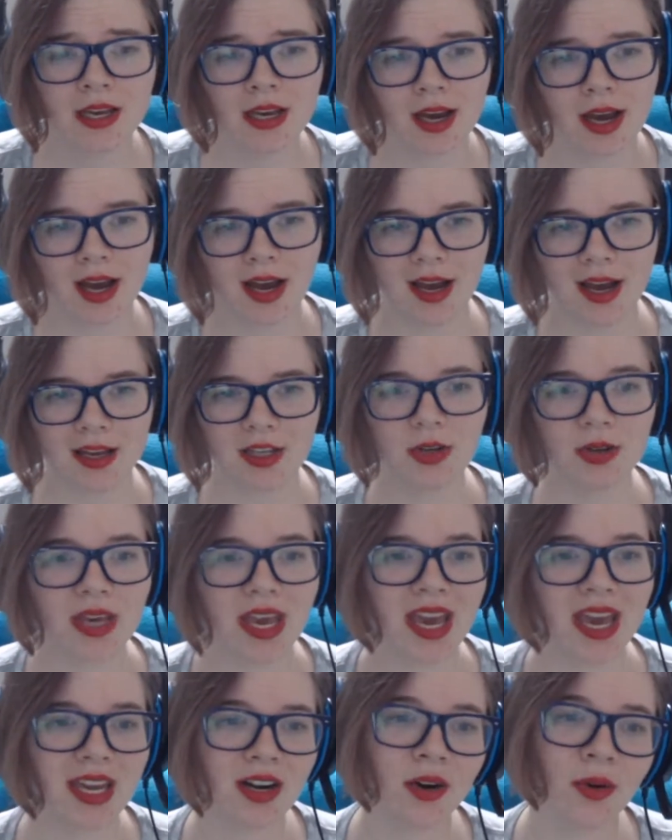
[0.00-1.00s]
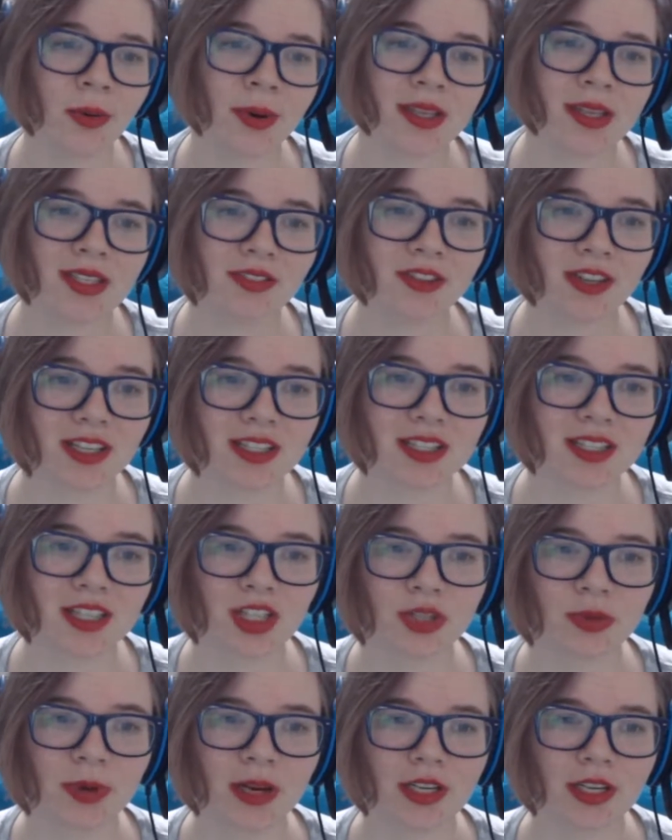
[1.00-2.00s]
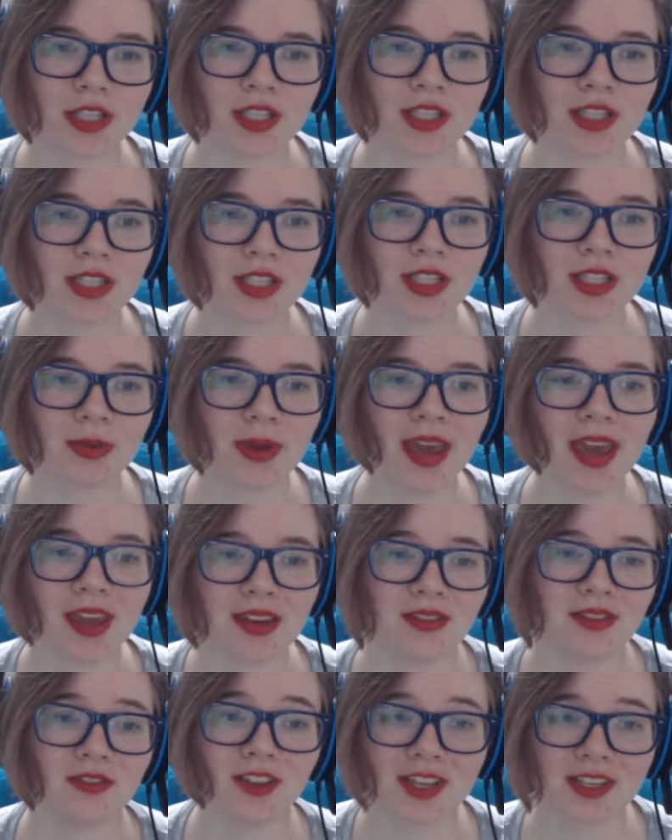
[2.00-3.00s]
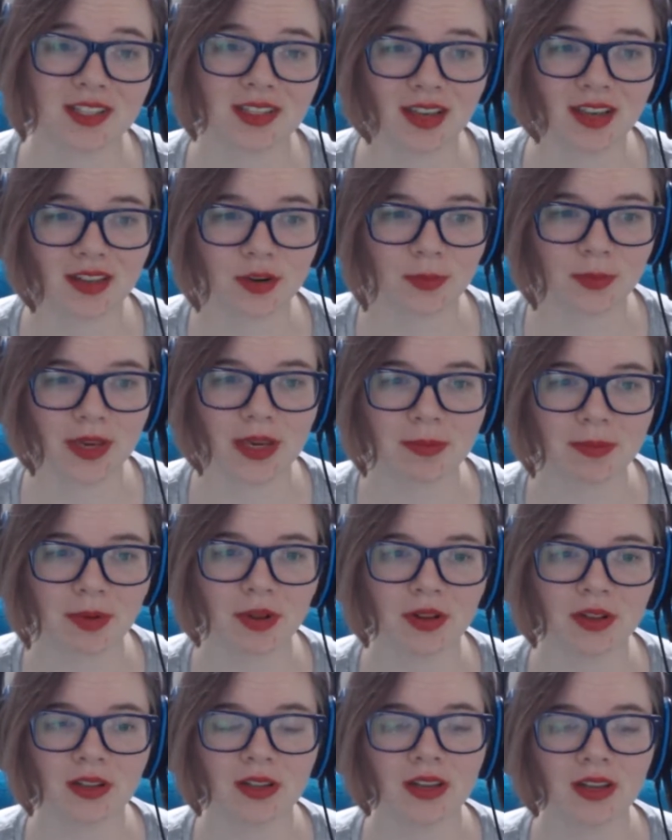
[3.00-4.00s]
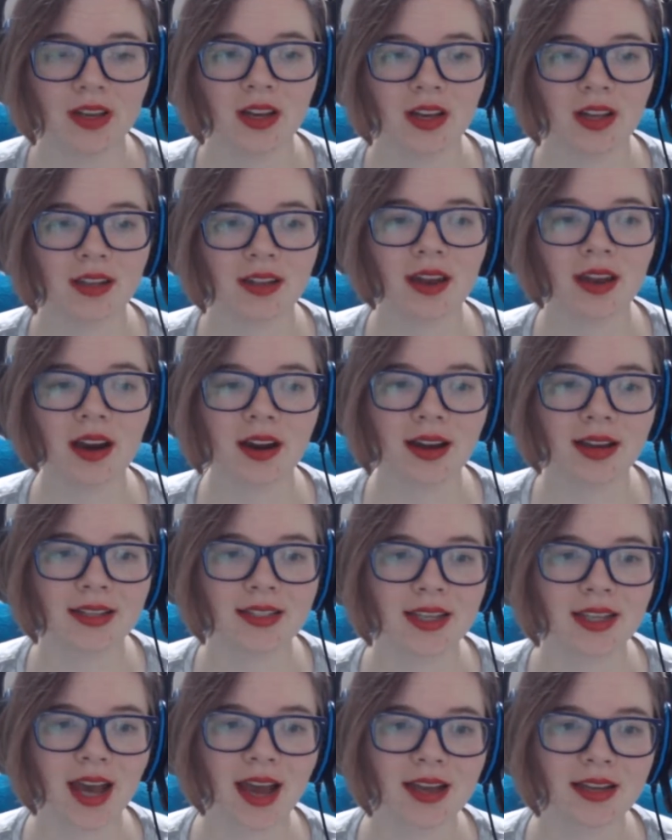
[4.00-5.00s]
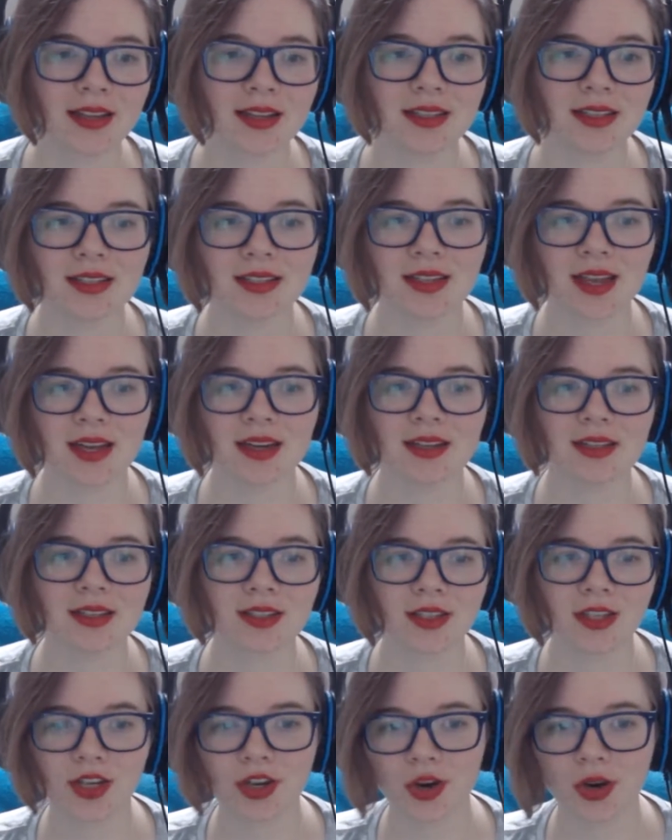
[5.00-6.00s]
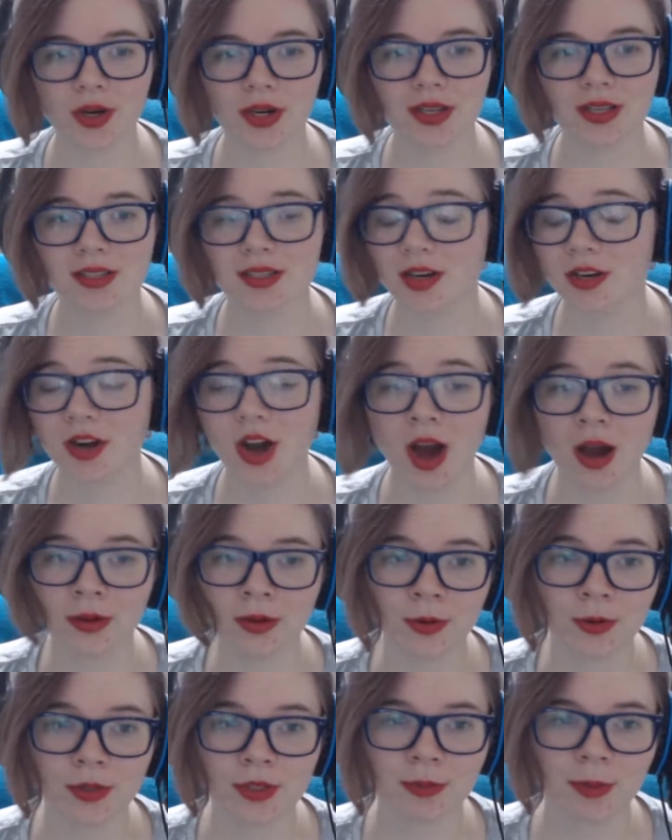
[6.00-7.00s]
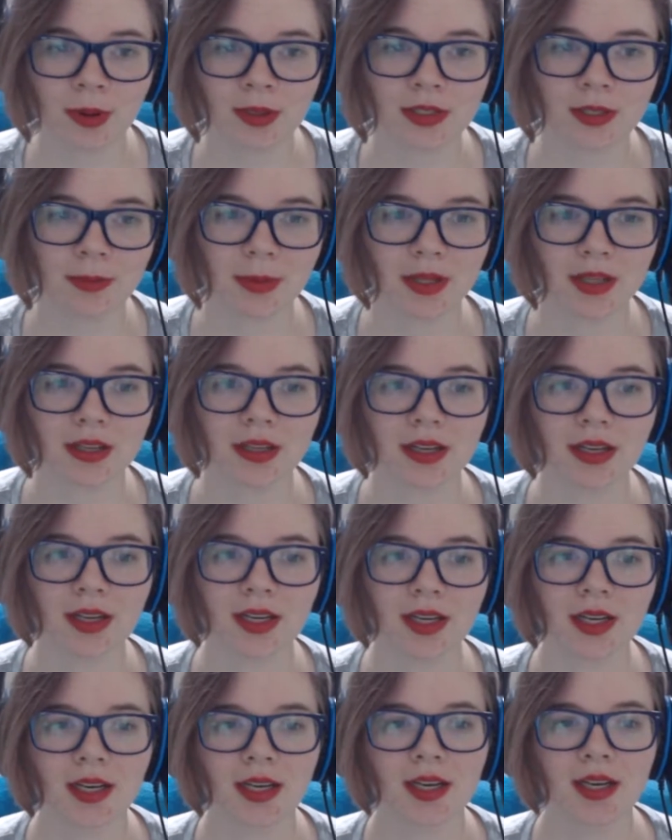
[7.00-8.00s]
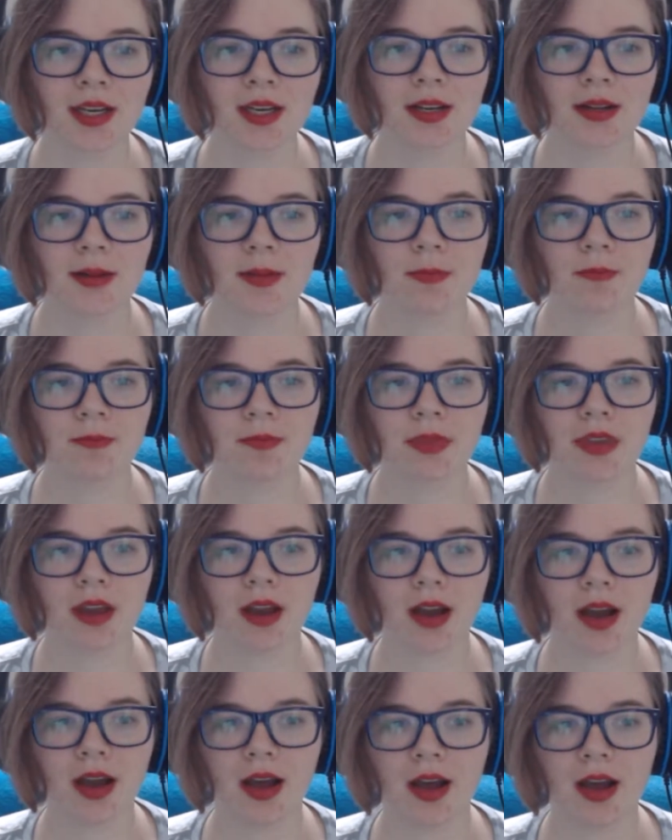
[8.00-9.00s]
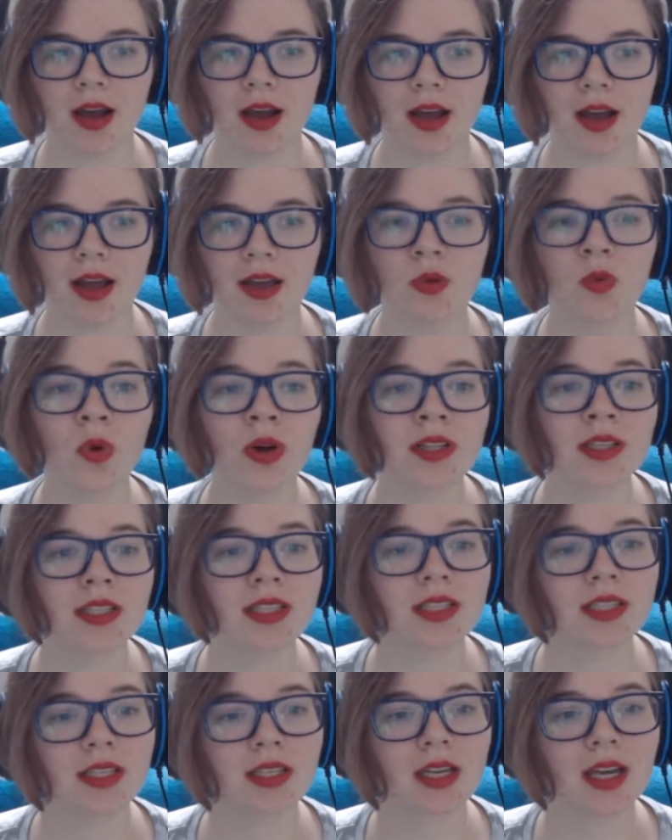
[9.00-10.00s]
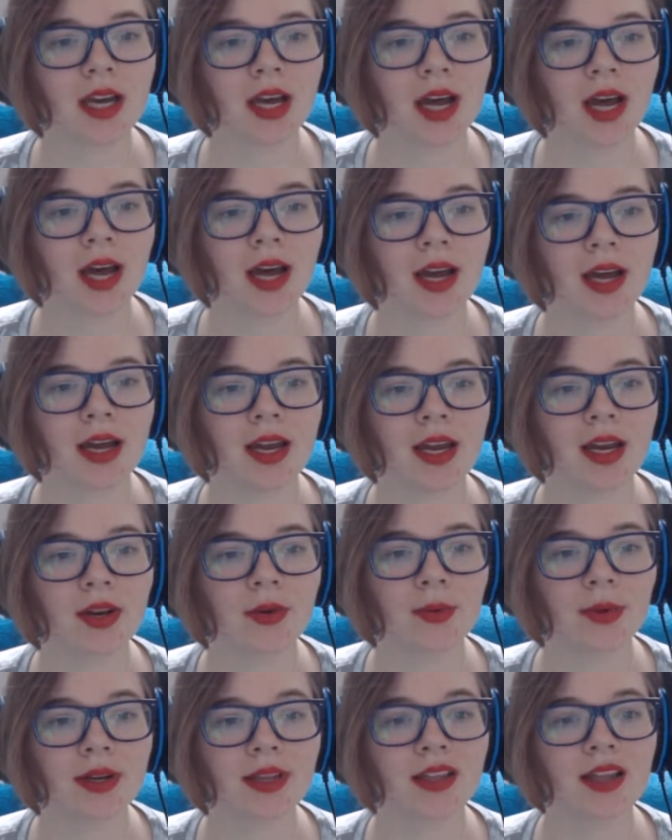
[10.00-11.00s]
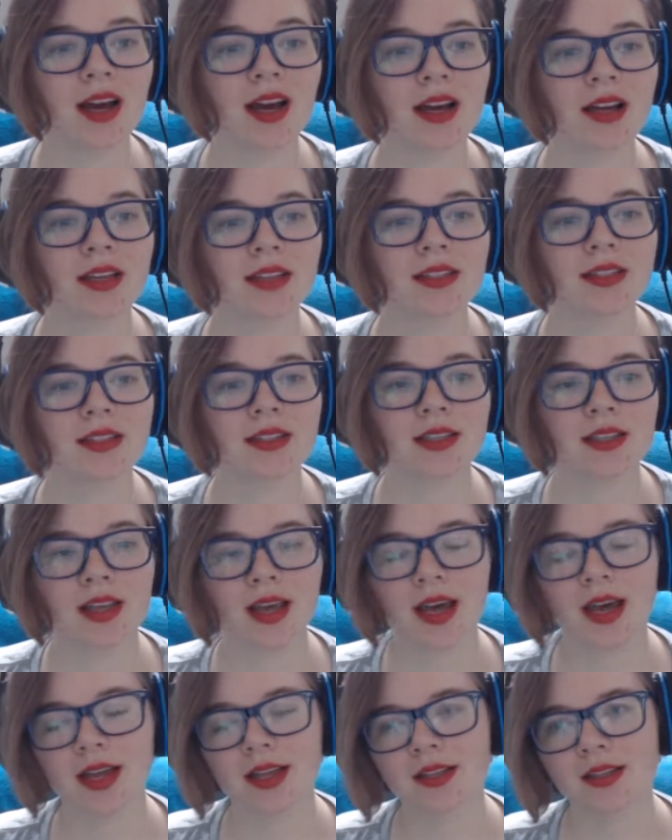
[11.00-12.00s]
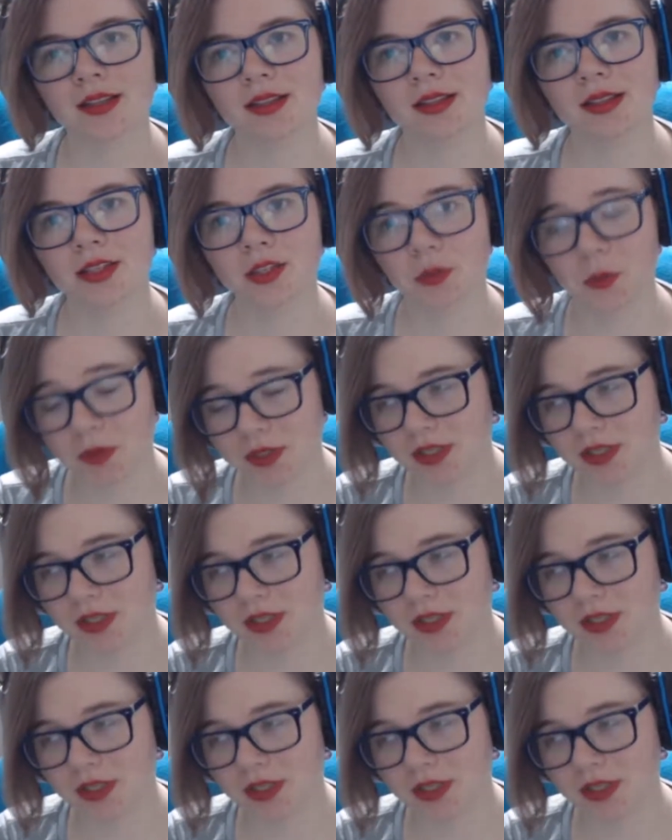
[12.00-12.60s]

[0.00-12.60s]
Uh, you can't always fix situations. You can't fix other people. Their anxieties and insecurities are not your responsibility. Uh, and once I realized that this was a